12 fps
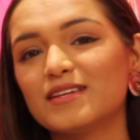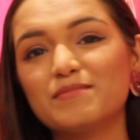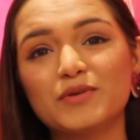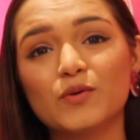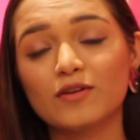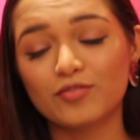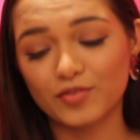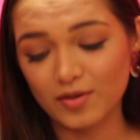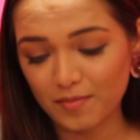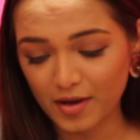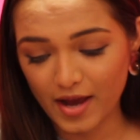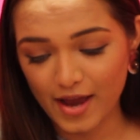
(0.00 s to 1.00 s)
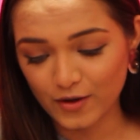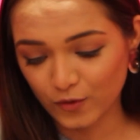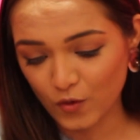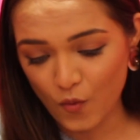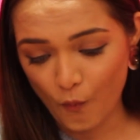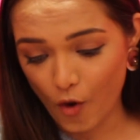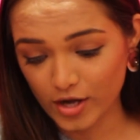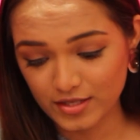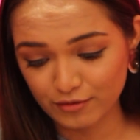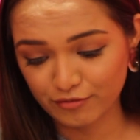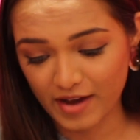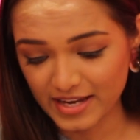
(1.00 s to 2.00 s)
and beautiful, but I don't know what
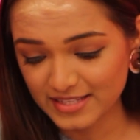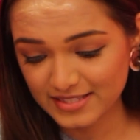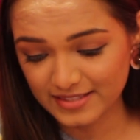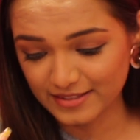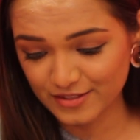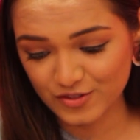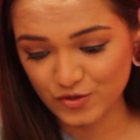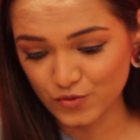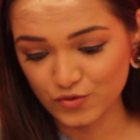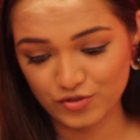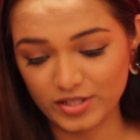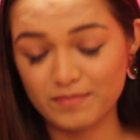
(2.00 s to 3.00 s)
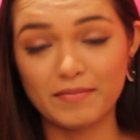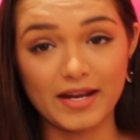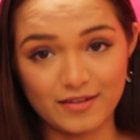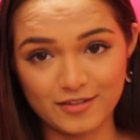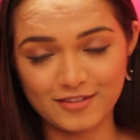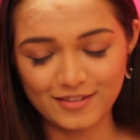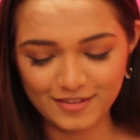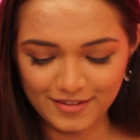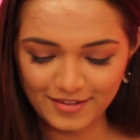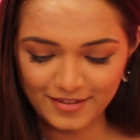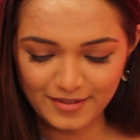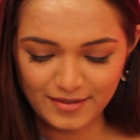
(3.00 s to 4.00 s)
defines this jewelry better.
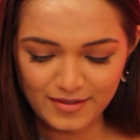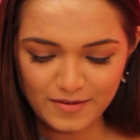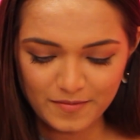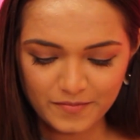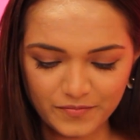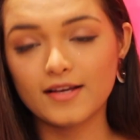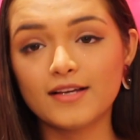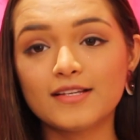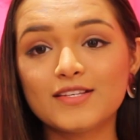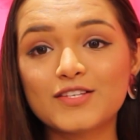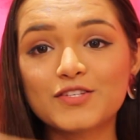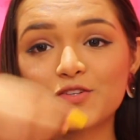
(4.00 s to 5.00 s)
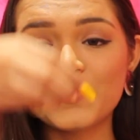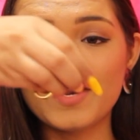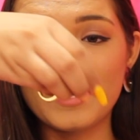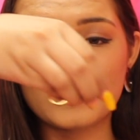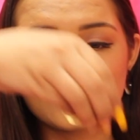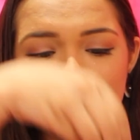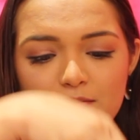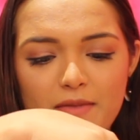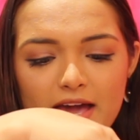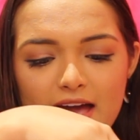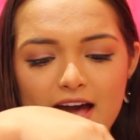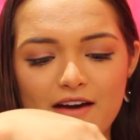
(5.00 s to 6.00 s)
So next up,
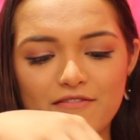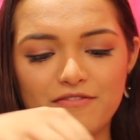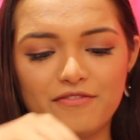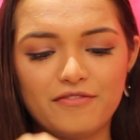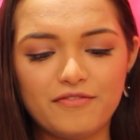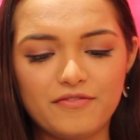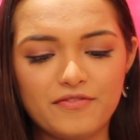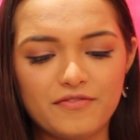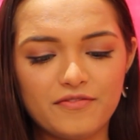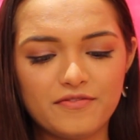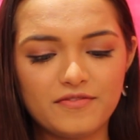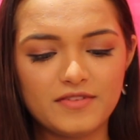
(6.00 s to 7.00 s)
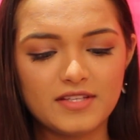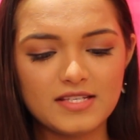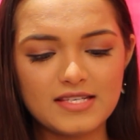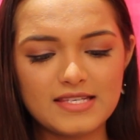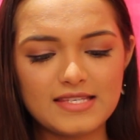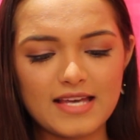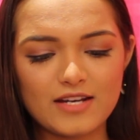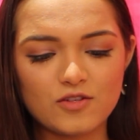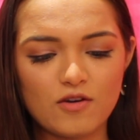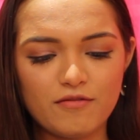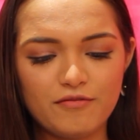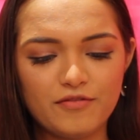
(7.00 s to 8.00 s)
I have this set
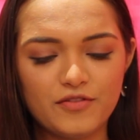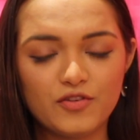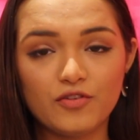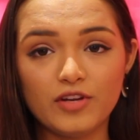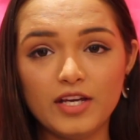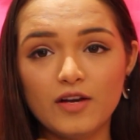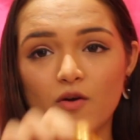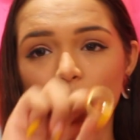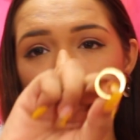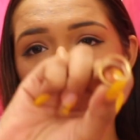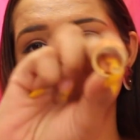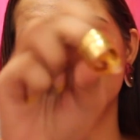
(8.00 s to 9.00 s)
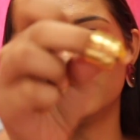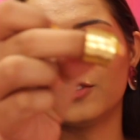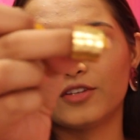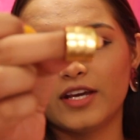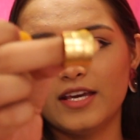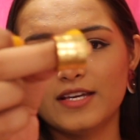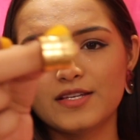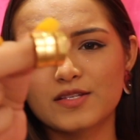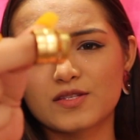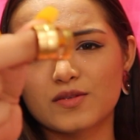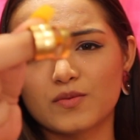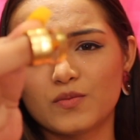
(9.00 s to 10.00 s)
of three gold
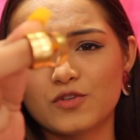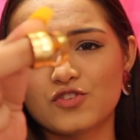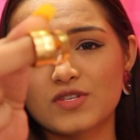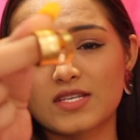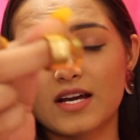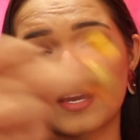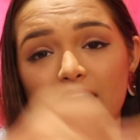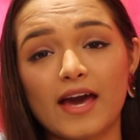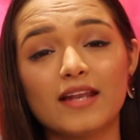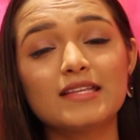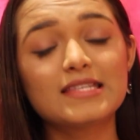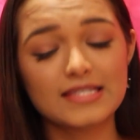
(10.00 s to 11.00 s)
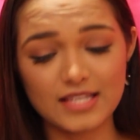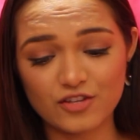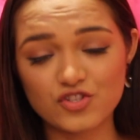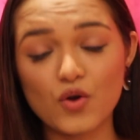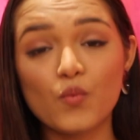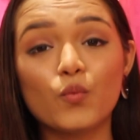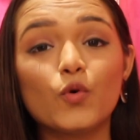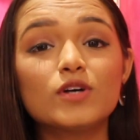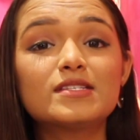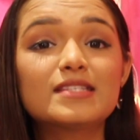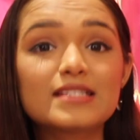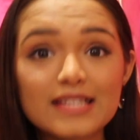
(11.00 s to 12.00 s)
rings, which is again such a
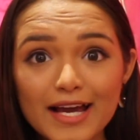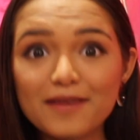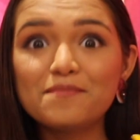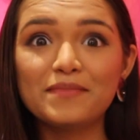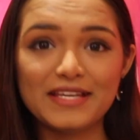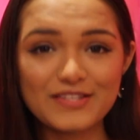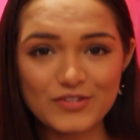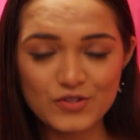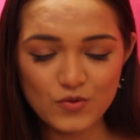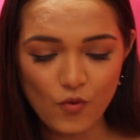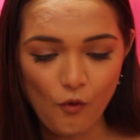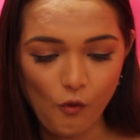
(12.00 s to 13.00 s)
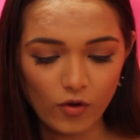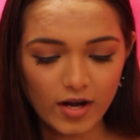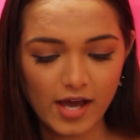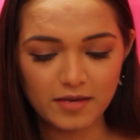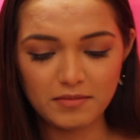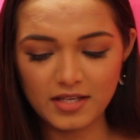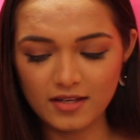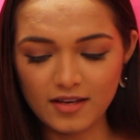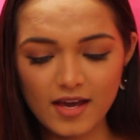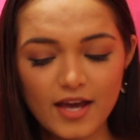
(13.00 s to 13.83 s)
versatile piece to own. I mean,